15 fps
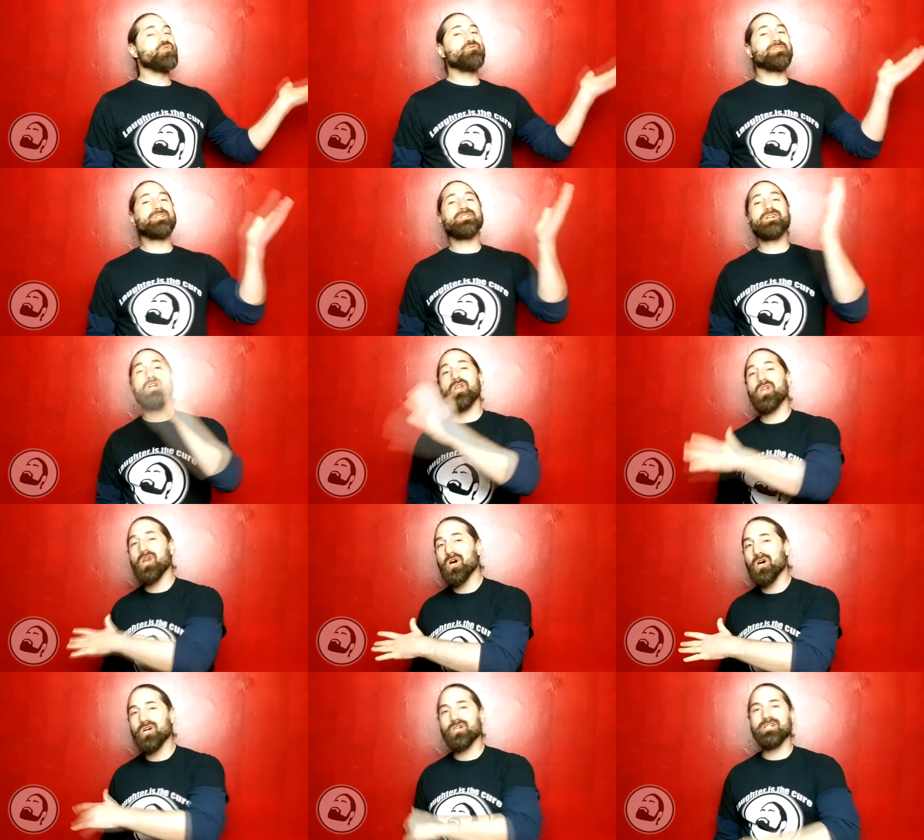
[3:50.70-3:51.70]
move it
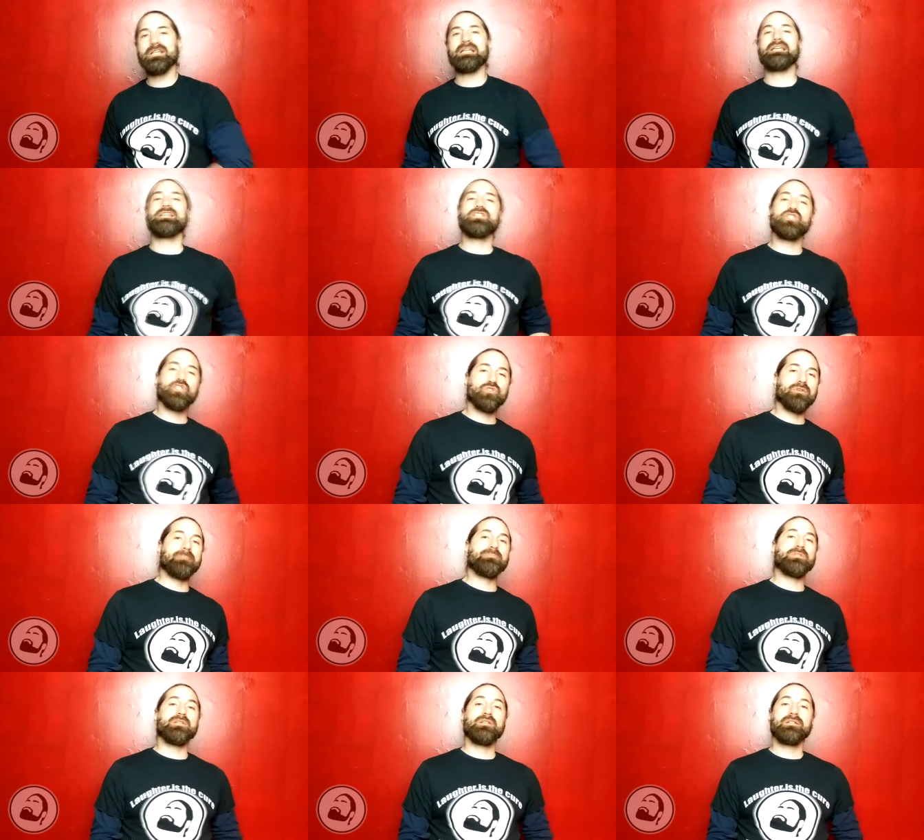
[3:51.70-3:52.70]
along in a
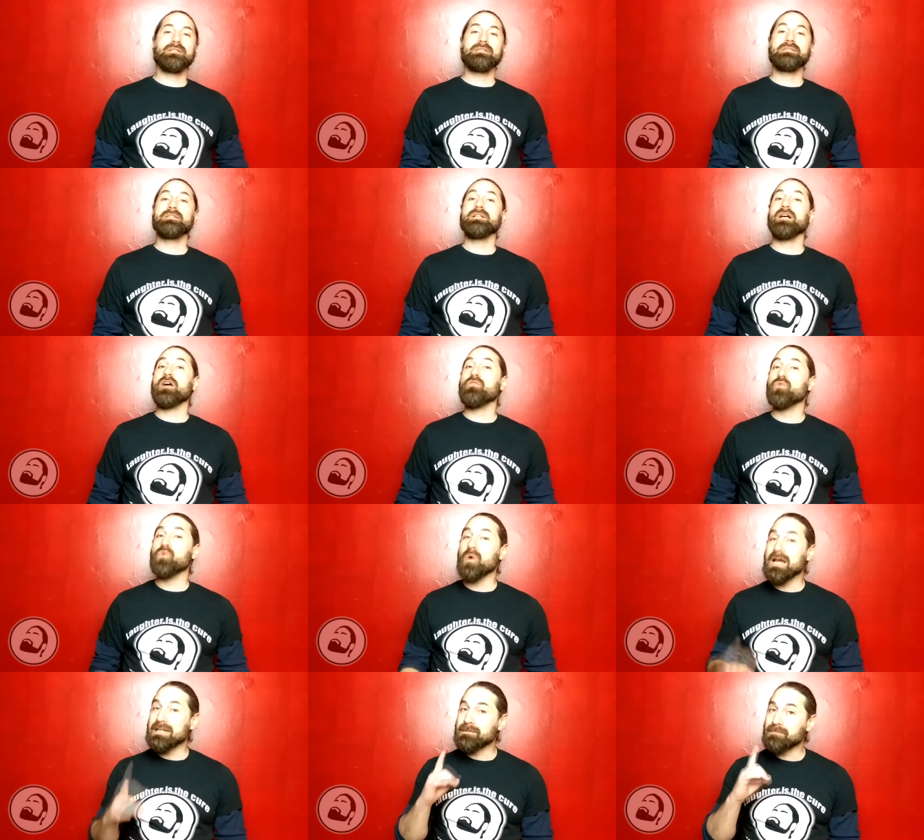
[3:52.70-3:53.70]
script of
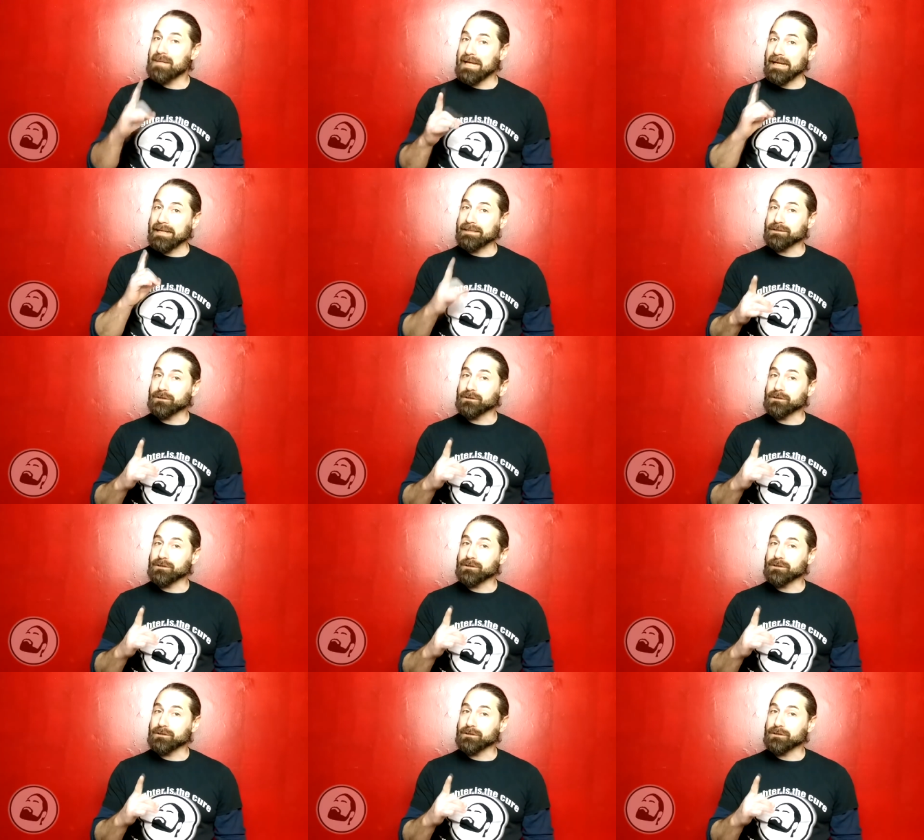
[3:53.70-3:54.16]
one page.